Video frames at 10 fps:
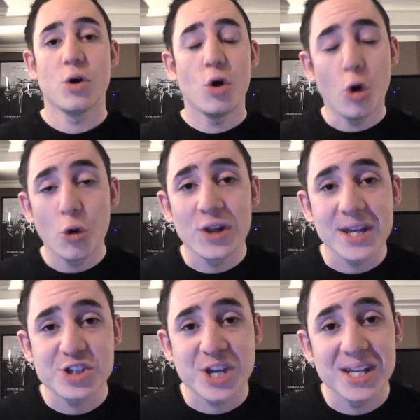All the links
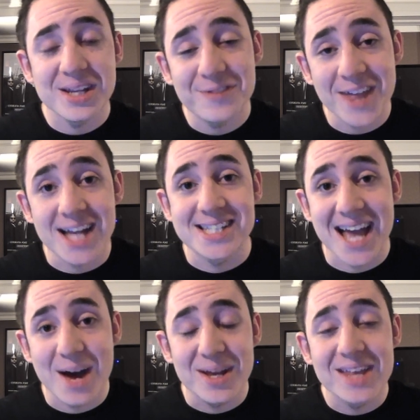you're going to need for that are down
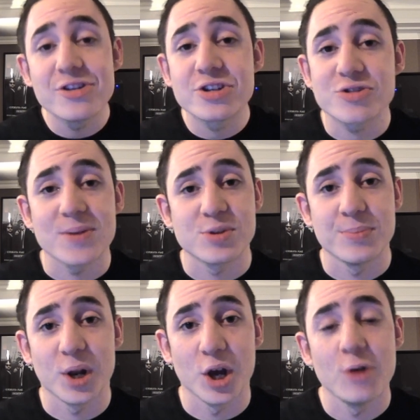in the description
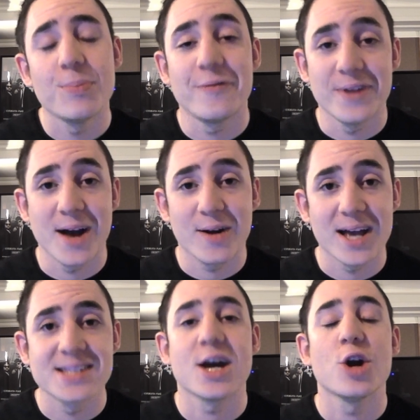below. But for now guys, I
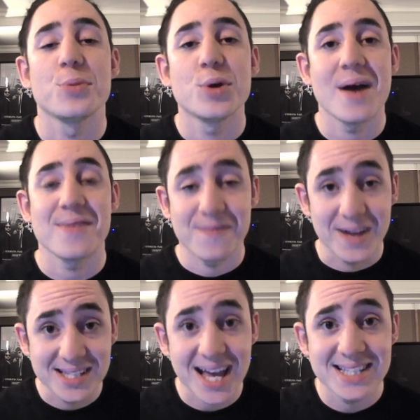hope you have a
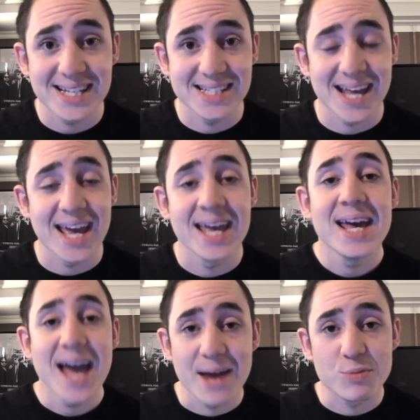fantastic day,
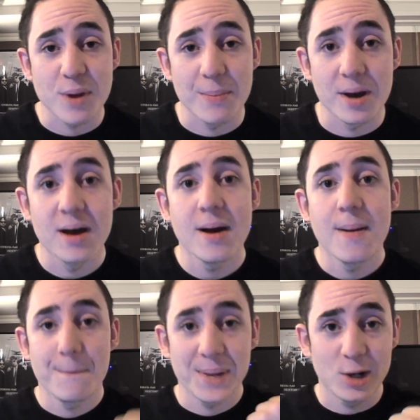and remember,
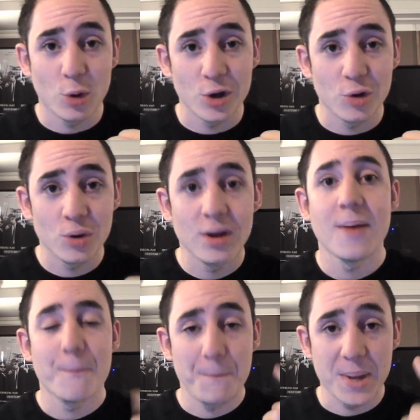be loyal,
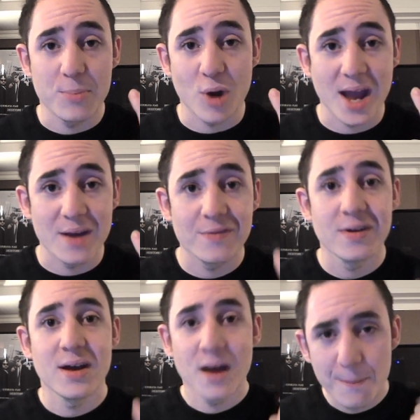be brave,
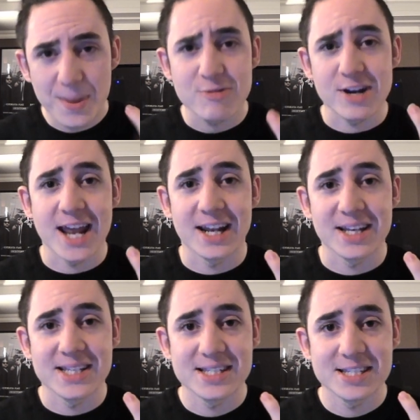be
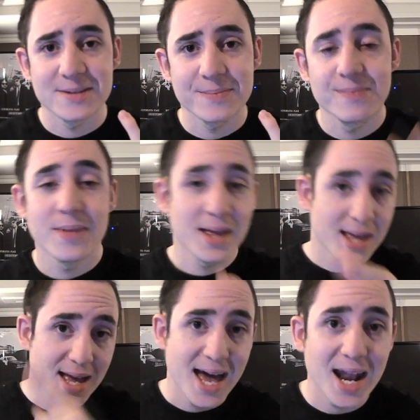relentless,
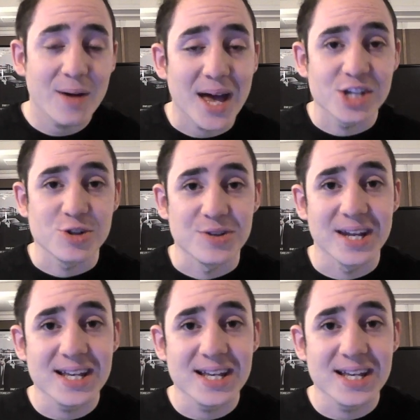and I'll catch you in the next